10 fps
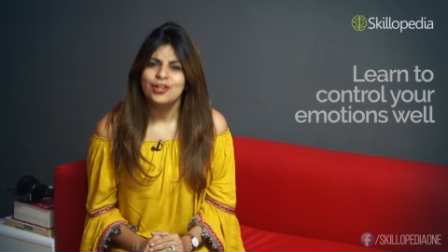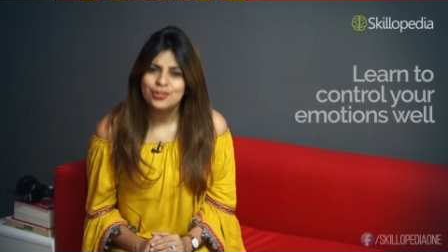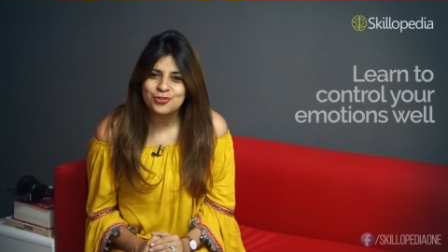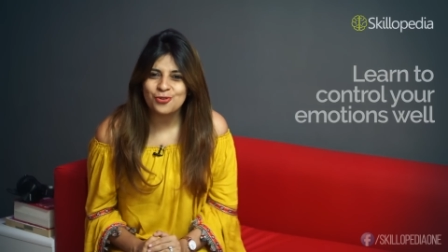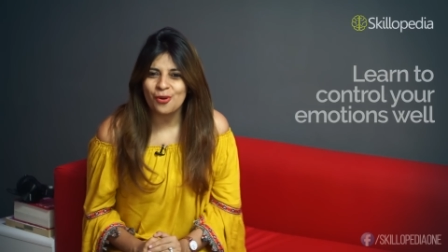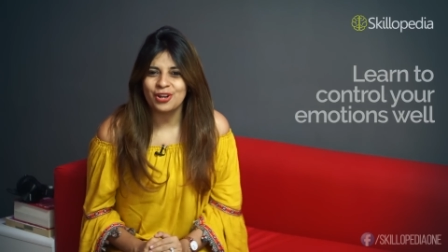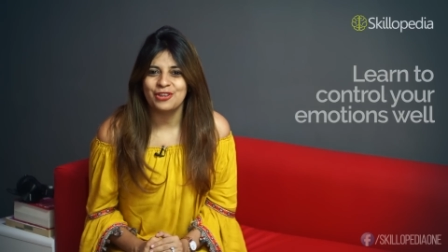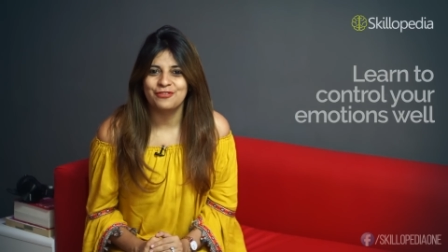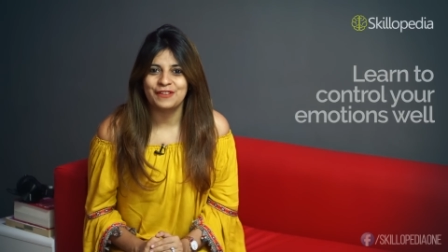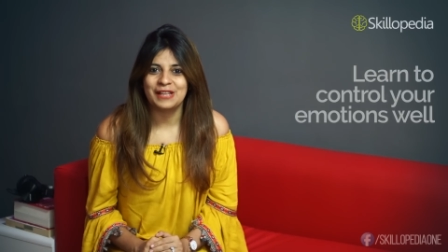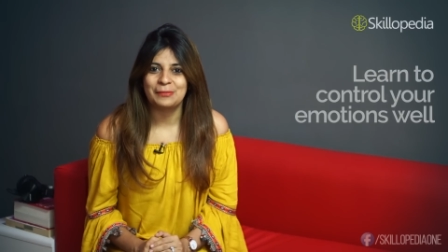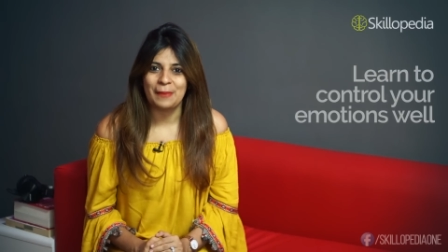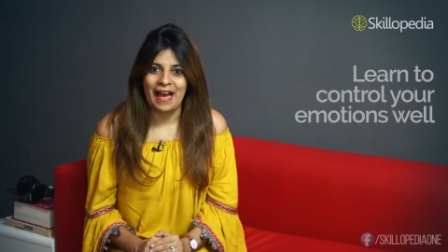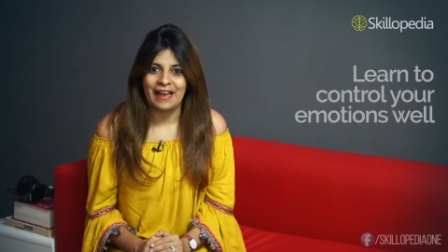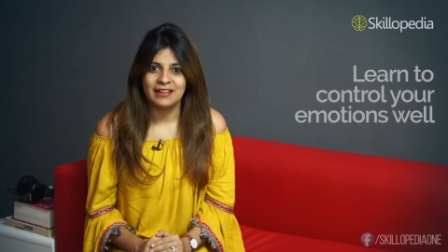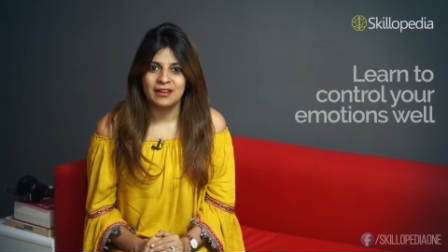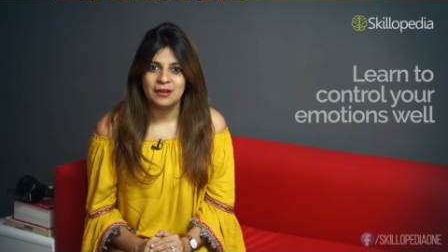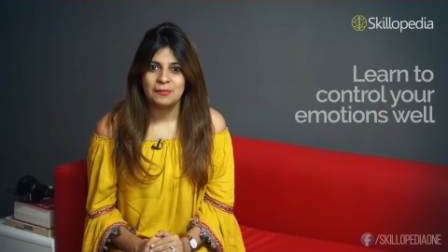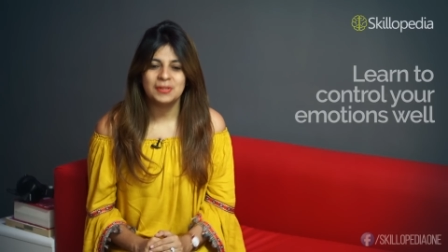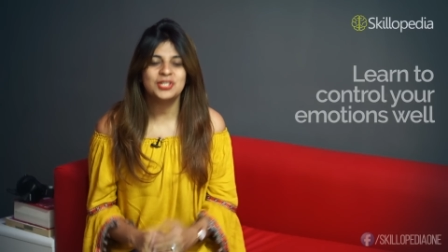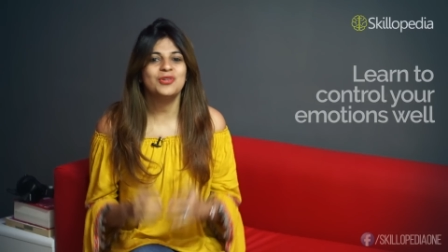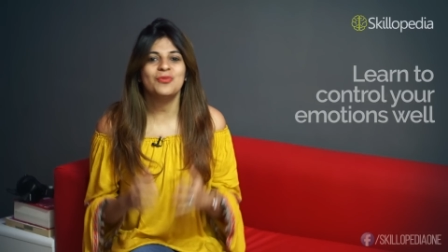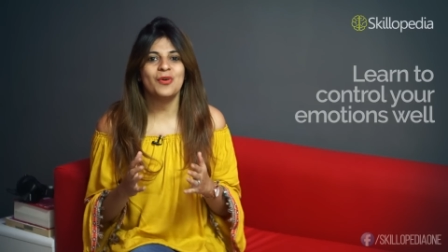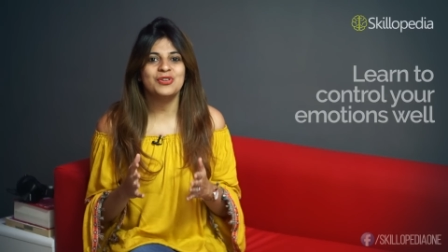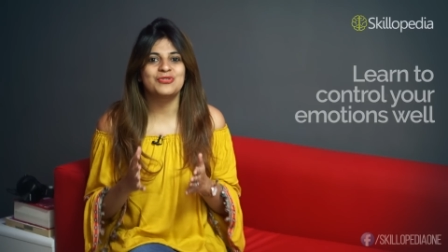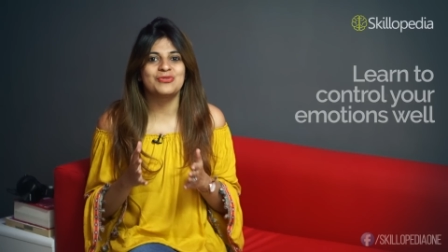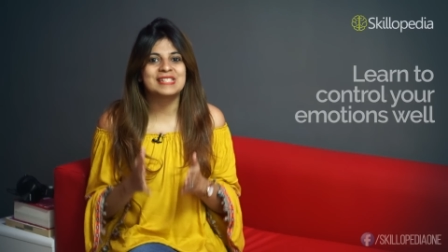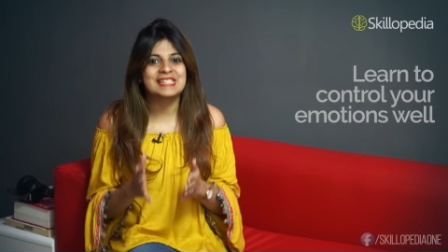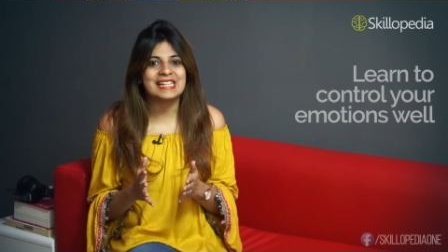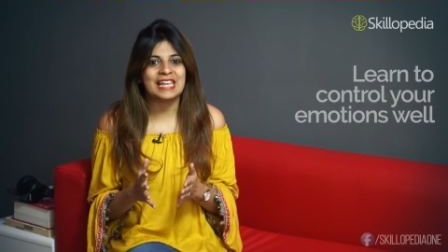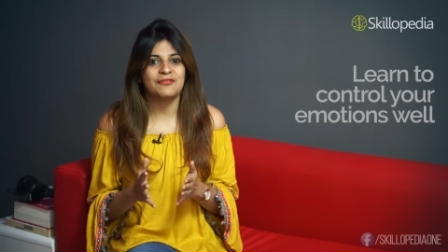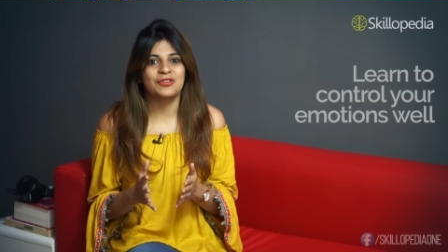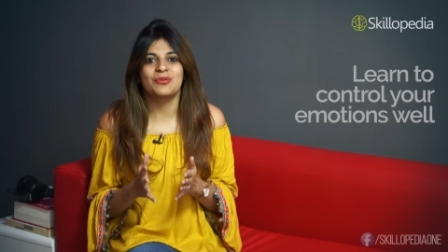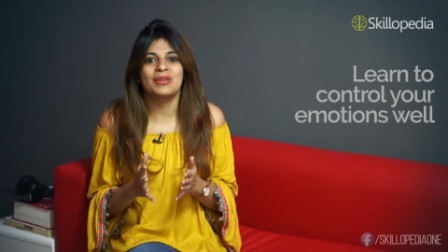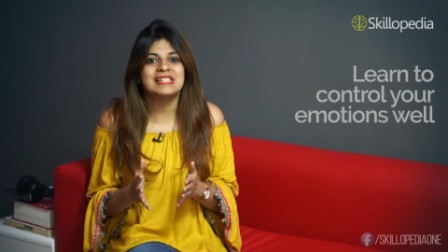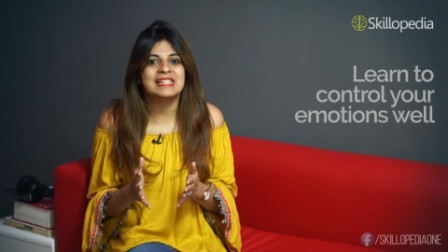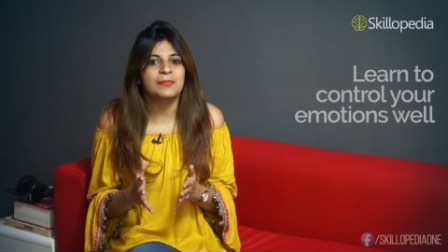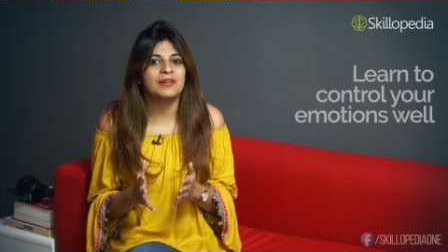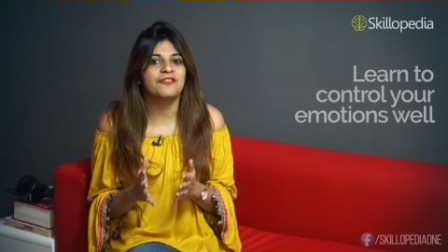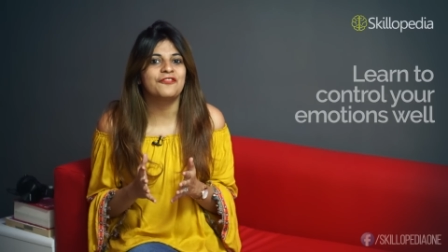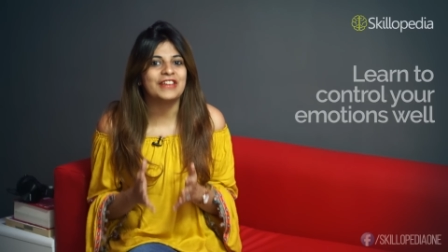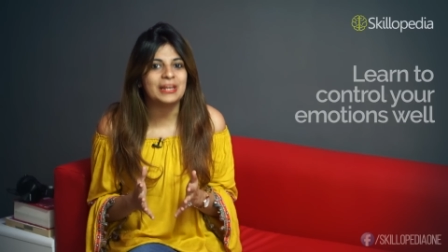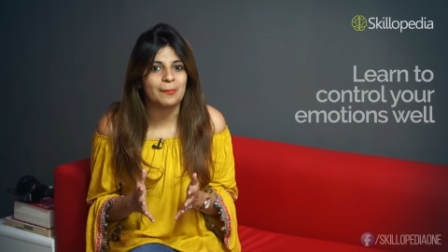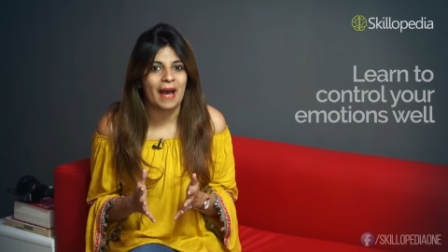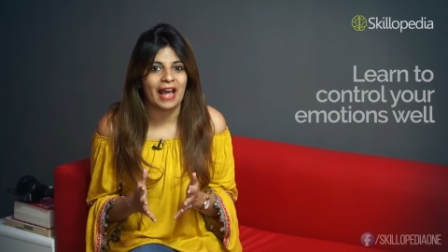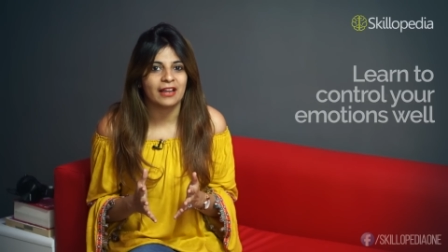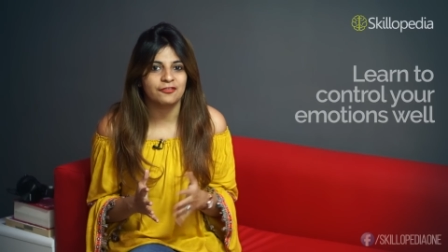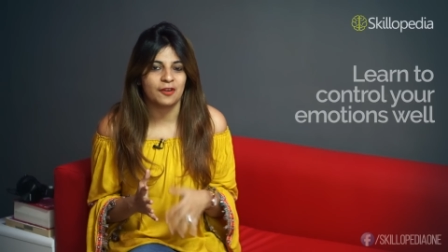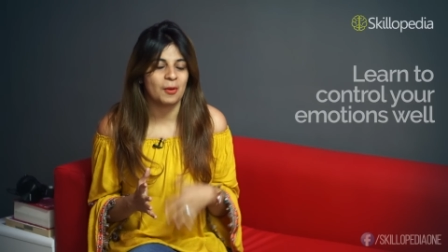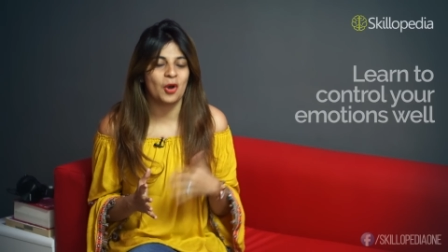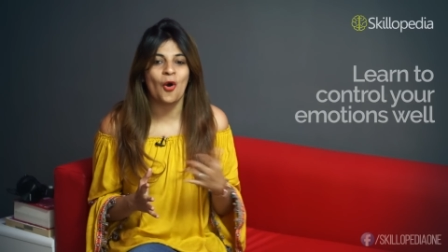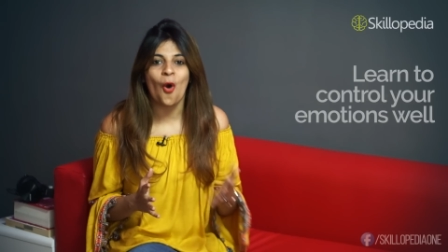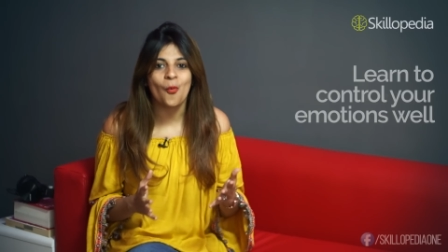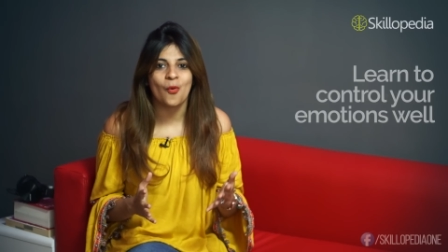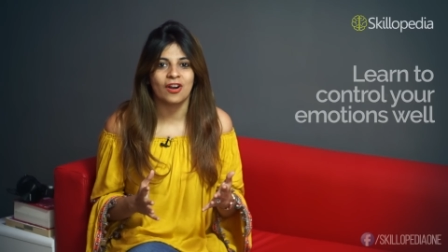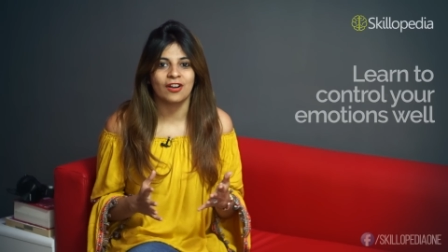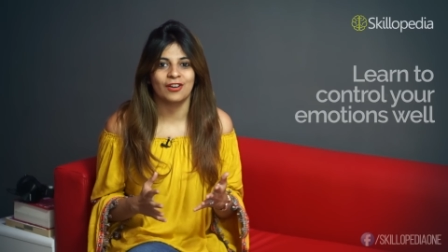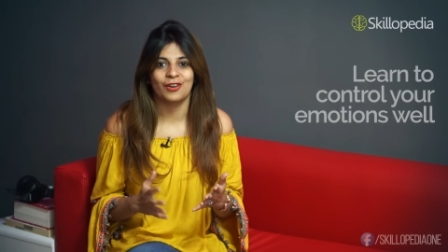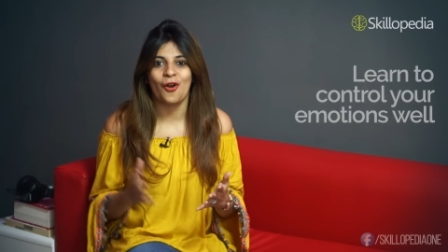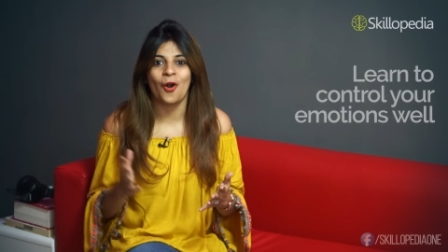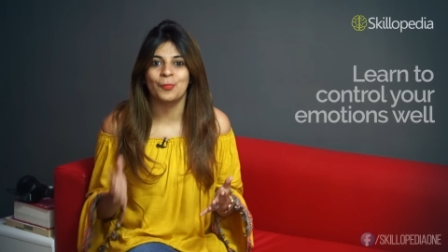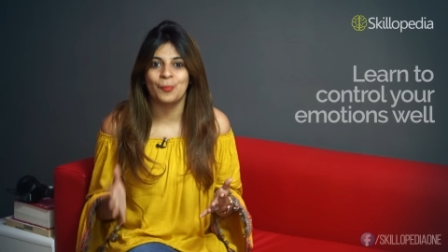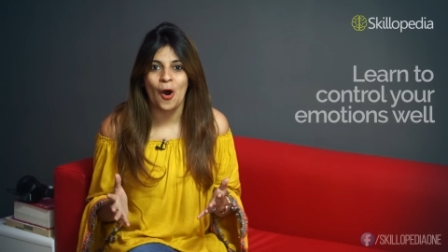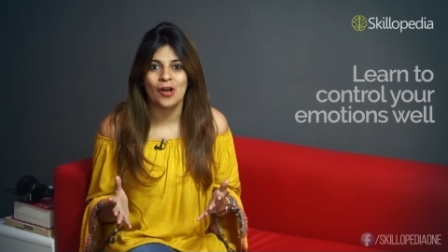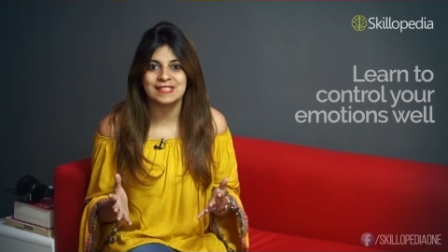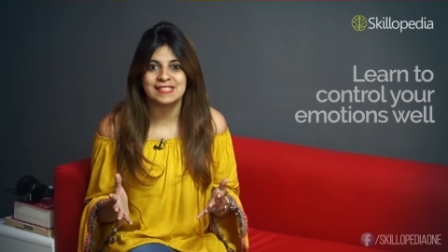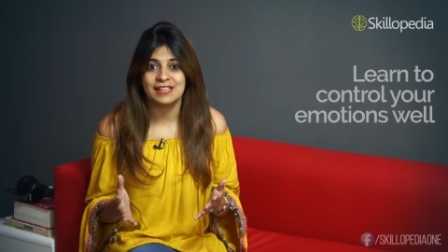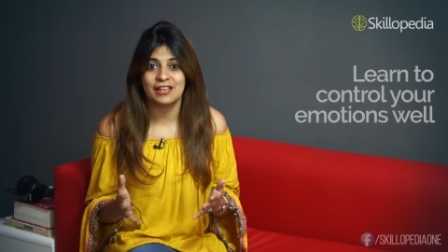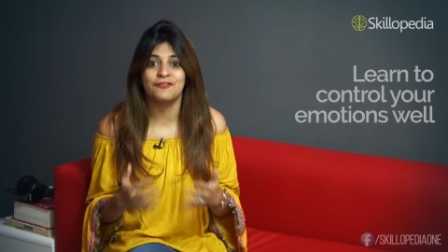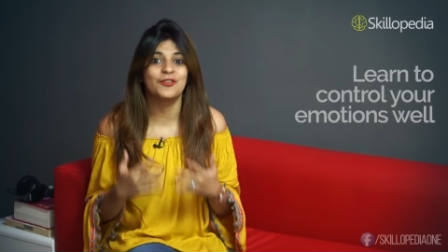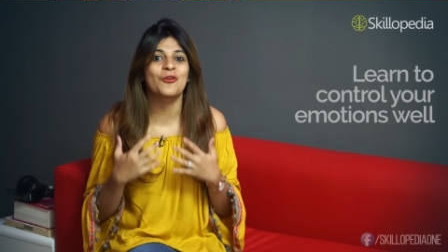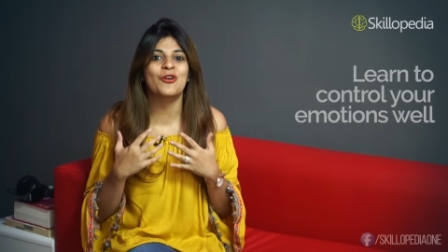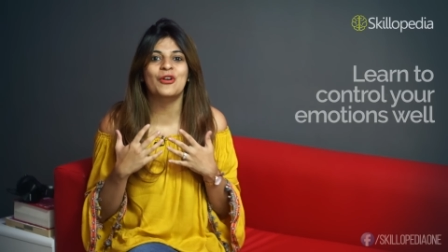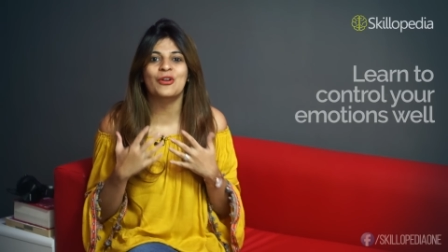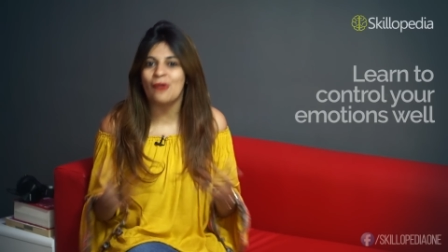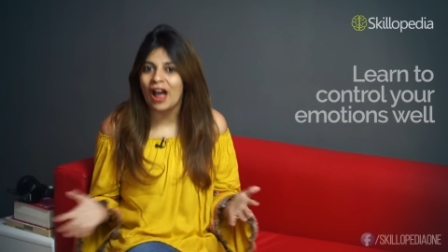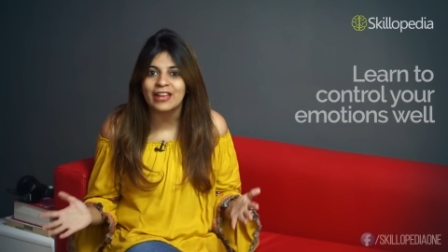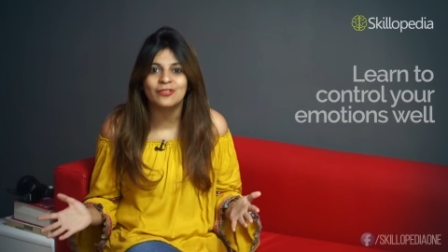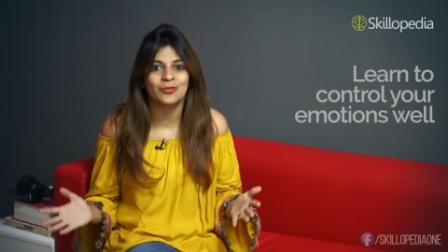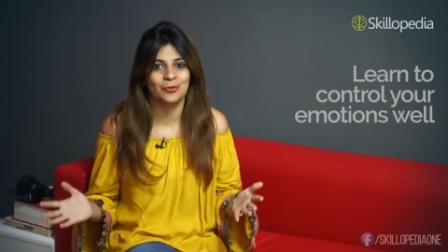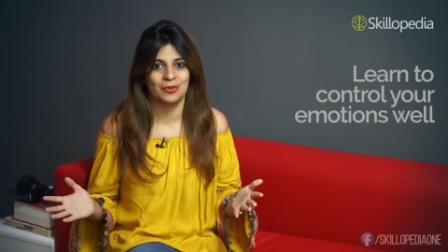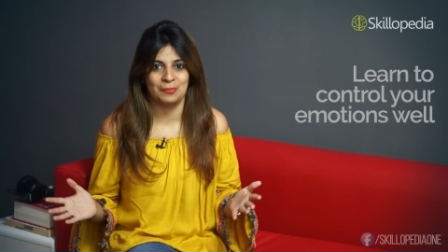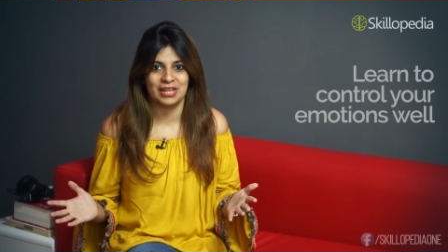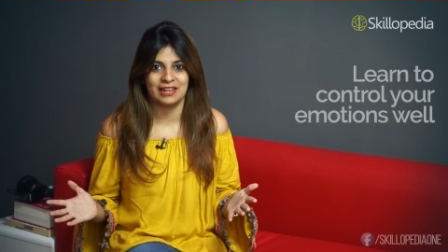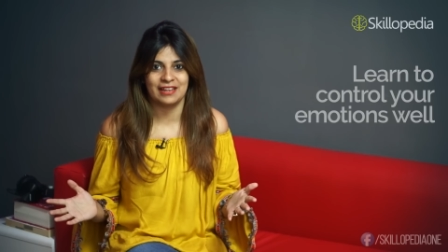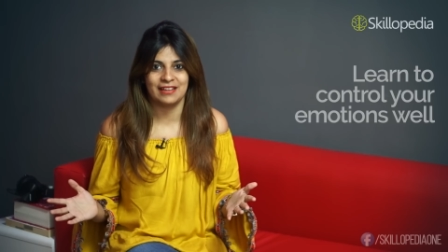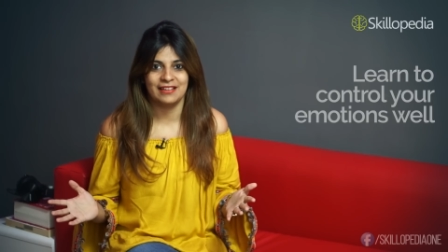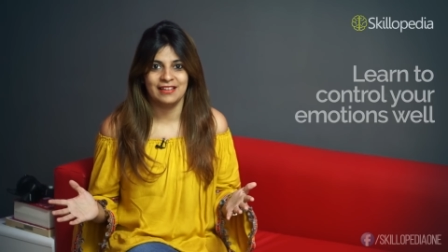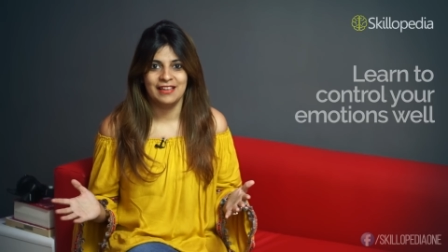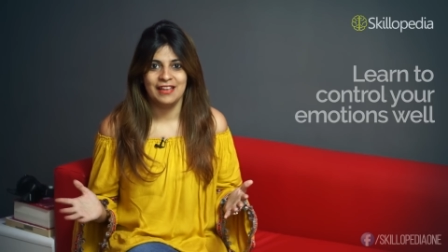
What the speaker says: Sure, you feel bad, but you won't receive reasonable feedback from a co-worker or boss if you cry through the meeting.